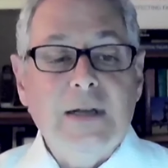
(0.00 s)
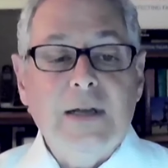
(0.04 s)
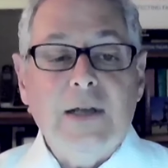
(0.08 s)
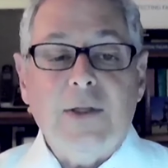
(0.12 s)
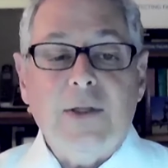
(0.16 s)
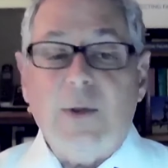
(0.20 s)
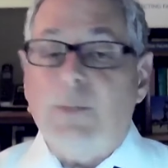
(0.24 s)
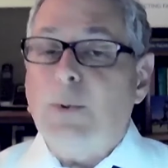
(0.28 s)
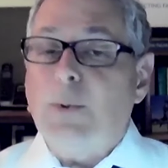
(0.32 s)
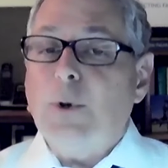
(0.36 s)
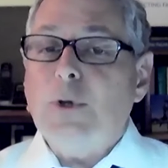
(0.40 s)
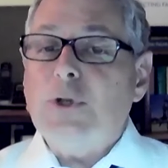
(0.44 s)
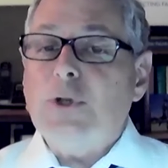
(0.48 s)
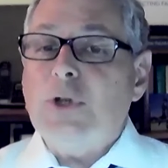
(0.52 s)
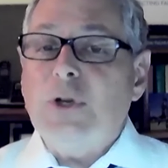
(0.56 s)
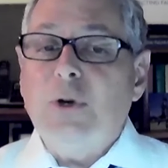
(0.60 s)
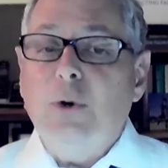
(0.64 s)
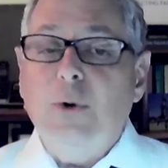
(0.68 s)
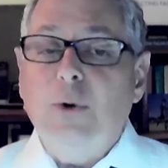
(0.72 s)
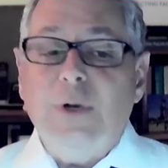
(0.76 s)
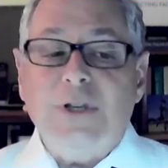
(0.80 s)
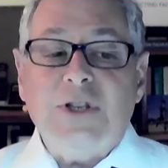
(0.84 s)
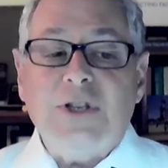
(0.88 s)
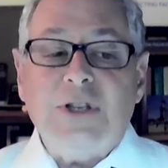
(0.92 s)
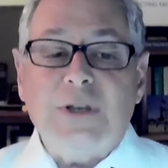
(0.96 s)
the person who
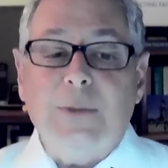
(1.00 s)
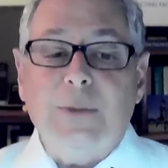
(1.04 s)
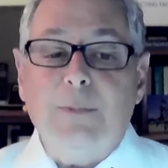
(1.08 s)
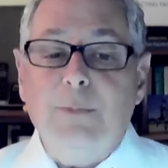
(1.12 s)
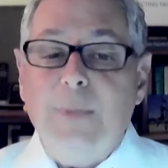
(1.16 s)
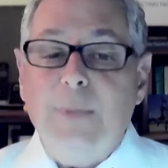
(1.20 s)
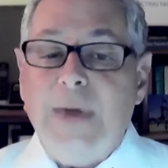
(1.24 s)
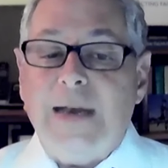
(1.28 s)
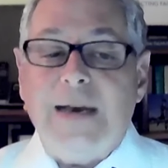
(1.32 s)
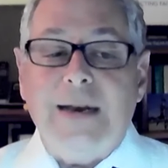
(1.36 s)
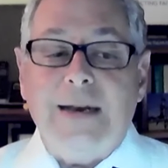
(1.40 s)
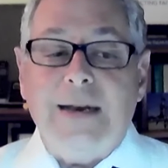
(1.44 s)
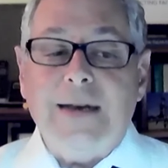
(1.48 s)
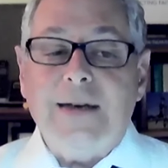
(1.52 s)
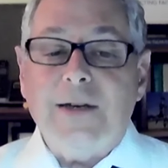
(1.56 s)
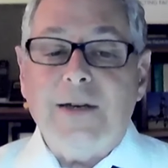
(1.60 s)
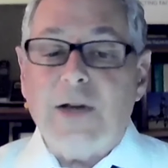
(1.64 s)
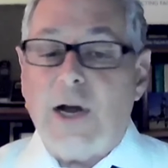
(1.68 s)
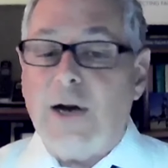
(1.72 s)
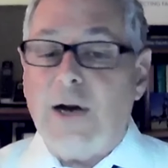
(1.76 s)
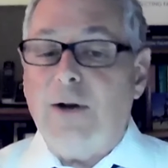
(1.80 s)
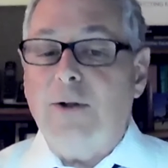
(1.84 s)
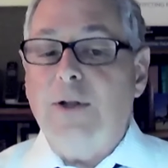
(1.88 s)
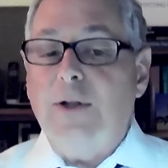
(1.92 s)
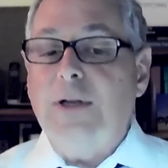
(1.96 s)
is submitted
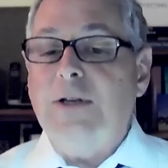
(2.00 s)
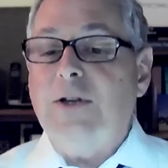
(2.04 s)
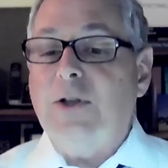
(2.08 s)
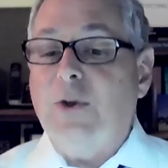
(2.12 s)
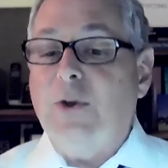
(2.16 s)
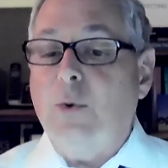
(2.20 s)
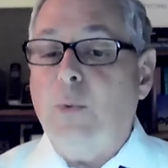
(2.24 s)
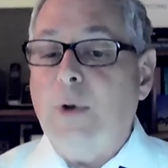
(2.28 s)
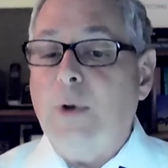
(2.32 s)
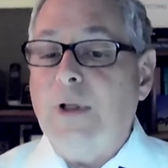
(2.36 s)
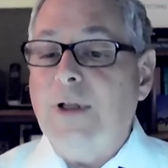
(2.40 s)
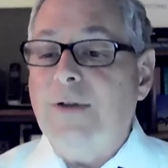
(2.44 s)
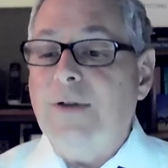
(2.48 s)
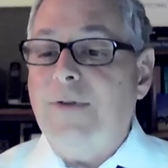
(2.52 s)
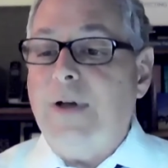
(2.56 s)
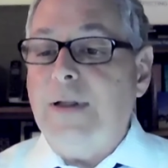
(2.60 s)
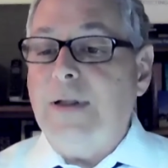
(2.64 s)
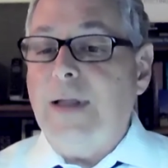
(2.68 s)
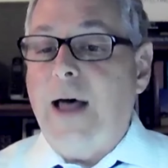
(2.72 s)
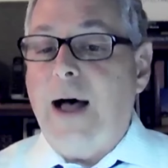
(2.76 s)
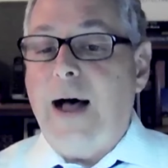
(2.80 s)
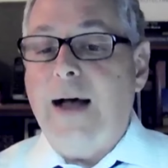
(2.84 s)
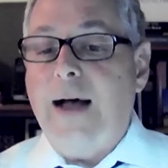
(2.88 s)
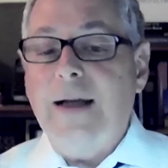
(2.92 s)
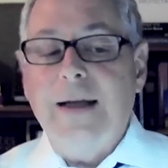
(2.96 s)
entirely to the will of
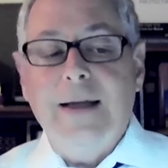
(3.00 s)
Allah,